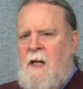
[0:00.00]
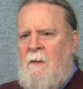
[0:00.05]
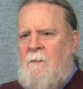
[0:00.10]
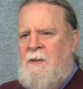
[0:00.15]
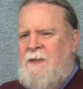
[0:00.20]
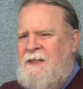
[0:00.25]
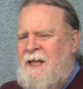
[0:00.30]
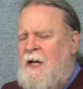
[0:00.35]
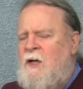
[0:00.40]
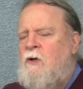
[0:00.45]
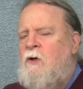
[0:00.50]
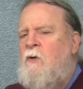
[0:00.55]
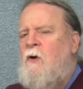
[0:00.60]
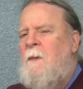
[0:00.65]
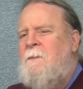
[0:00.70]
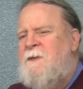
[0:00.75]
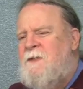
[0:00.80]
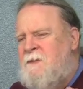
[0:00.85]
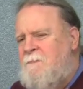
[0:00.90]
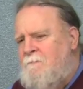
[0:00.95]
but they don't go
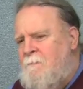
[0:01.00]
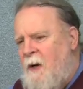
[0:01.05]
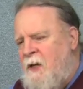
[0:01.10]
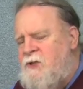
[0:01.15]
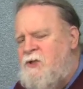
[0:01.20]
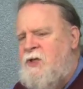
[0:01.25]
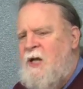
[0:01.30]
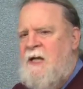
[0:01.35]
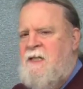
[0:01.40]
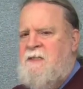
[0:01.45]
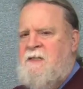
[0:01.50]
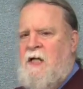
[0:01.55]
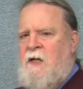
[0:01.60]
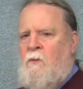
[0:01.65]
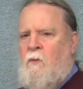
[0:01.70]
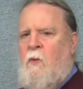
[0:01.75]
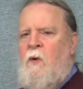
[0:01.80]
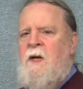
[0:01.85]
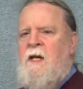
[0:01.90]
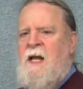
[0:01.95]
up as much as they
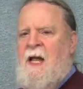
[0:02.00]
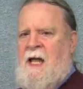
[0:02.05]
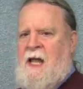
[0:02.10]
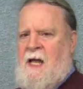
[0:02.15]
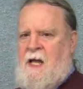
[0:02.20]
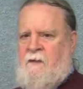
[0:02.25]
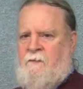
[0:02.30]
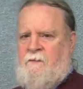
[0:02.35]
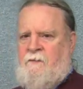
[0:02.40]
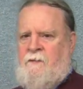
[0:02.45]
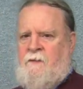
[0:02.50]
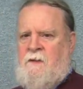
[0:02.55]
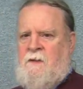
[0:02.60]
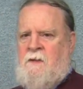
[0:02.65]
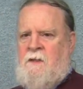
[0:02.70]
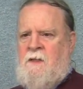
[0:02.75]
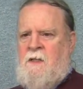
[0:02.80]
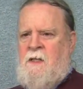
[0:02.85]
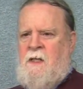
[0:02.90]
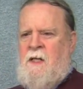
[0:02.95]
would have.
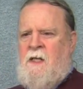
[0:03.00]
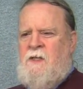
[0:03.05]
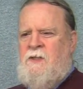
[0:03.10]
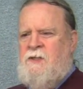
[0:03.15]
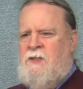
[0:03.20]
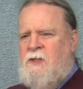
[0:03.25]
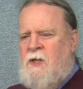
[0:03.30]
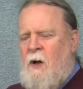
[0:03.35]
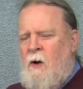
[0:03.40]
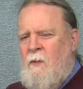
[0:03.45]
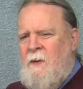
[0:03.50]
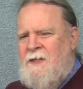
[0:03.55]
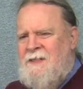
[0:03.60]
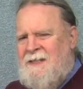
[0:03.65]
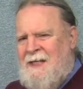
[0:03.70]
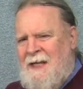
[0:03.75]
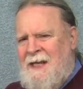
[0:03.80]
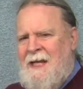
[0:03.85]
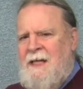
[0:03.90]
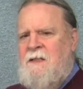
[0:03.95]
So it's
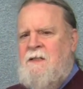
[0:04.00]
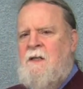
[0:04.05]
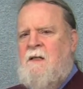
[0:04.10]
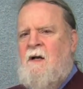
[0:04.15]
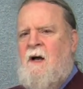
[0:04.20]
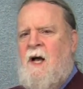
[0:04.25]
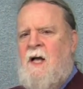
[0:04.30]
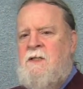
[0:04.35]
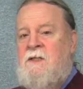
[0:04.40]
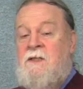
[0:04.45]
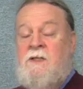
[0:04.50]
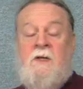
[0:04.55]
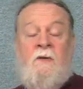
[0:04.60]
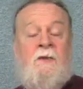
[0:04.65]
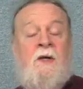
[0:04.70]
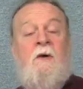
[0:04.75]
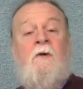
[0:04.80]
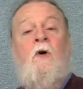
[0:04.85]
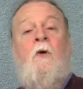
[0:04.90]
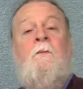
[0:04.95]
a hidden cut, so
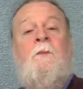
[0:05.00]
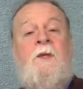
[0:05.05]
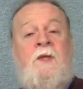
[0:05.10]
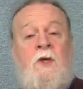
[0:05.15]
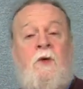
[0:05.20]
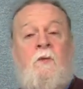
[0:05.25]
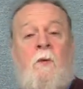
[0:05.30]
they're hoping you